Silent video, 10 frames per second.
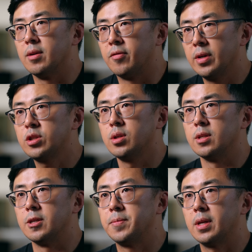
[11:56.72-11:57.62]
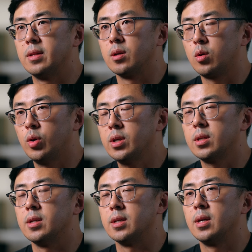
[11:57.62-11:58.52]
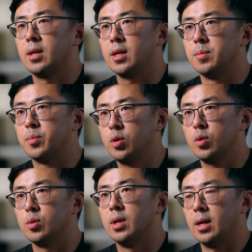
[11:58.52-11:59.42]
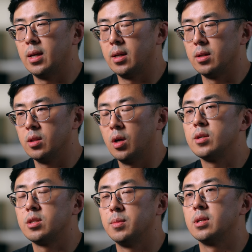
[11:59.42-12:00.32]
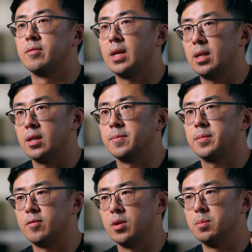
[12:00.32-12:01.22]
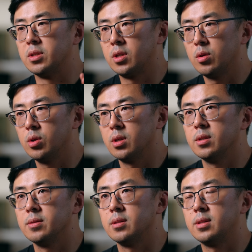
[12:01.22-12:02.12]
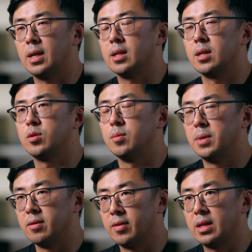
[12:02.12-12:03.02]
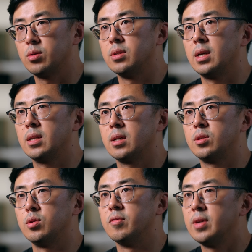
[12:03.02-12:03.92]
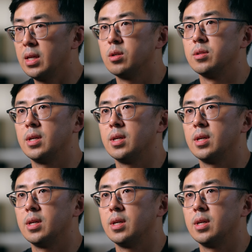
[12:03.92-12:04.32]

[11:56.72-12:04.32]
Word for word: efficiently and then quickly compute a large amount of data from material data to manufacturing data to vehicle